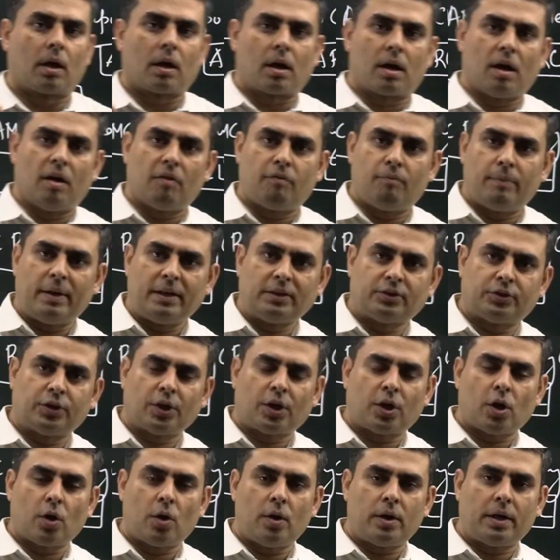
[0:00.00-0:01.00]
Government
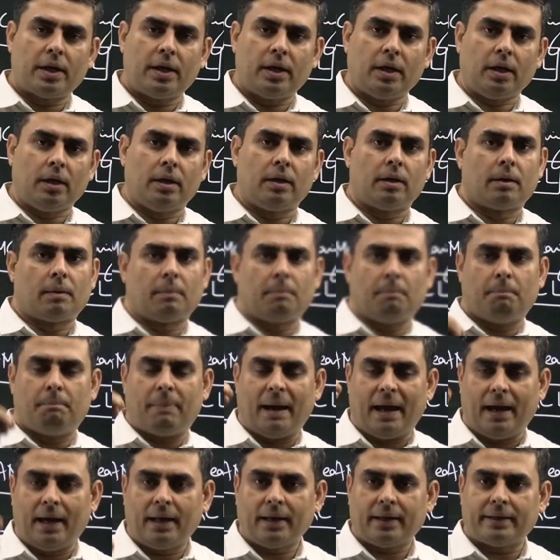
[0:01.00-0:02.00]
security,
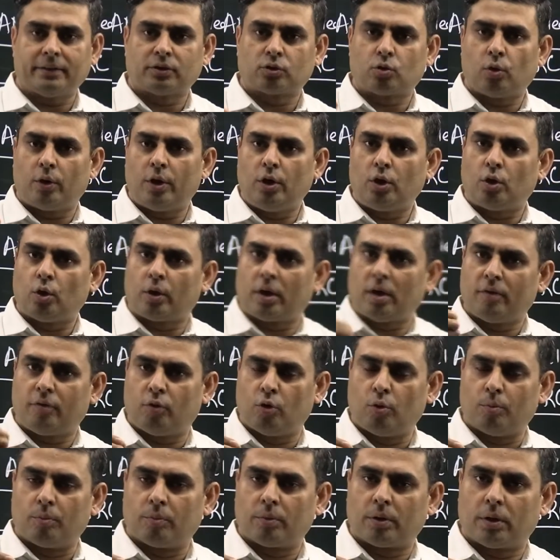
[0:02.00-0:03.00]
bank is going to give
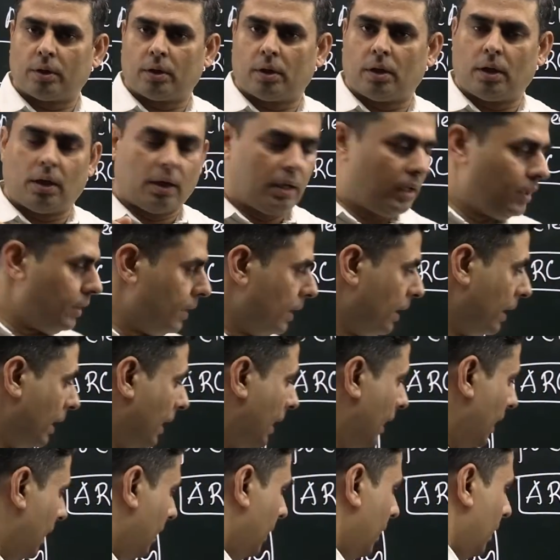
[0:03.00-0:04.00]
whom?
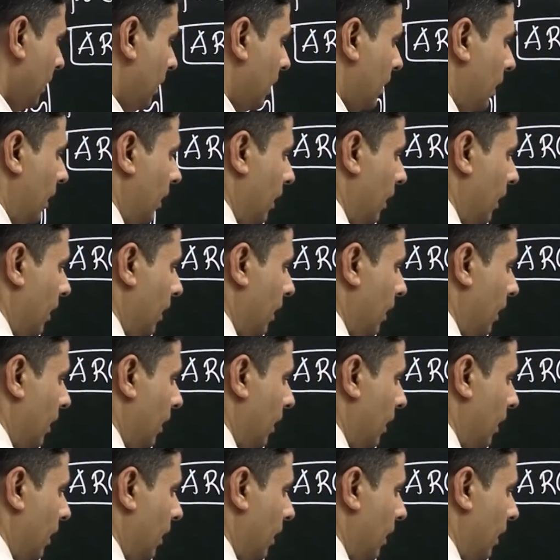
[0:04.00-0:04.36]
In